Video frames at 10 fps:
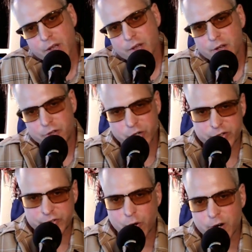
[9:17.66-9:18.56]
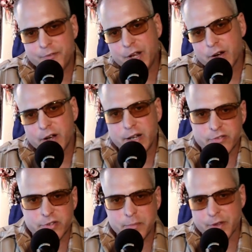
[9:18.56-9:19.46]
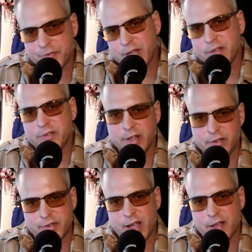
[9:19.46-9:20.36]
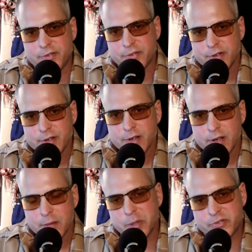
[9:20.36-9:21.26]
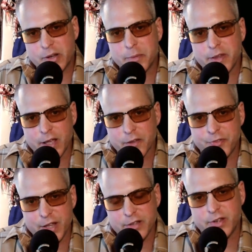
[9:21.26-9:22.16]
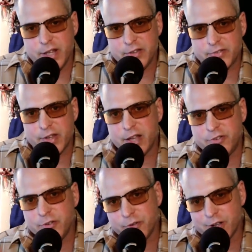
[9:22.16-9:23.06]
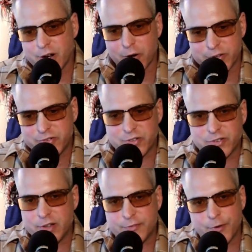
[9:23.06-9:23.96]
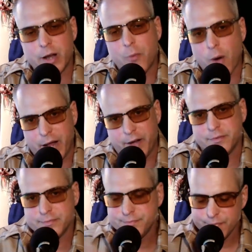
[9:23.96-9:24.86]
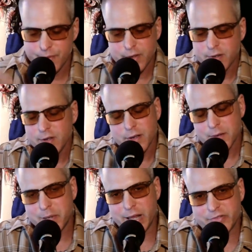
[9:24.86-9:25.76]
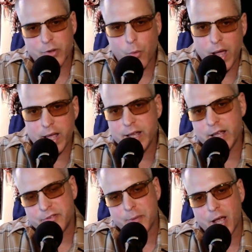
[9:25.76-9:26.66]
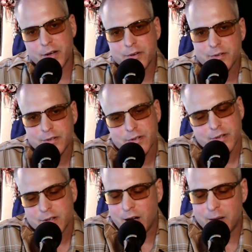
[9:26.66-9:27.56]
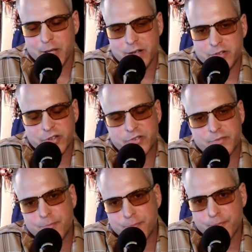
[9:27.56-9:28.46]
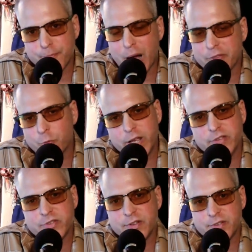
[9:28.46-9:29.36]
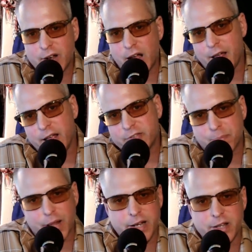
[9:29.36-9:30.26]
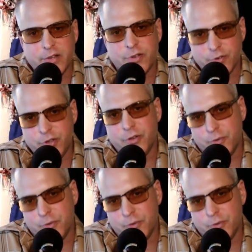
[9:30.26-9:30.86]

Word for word: You could sort of hear it in some of the things that he says, but some of the other things that he says, you know, it's very white. But that's the way it is, man. I mean, just by the reasons that I explained it to you.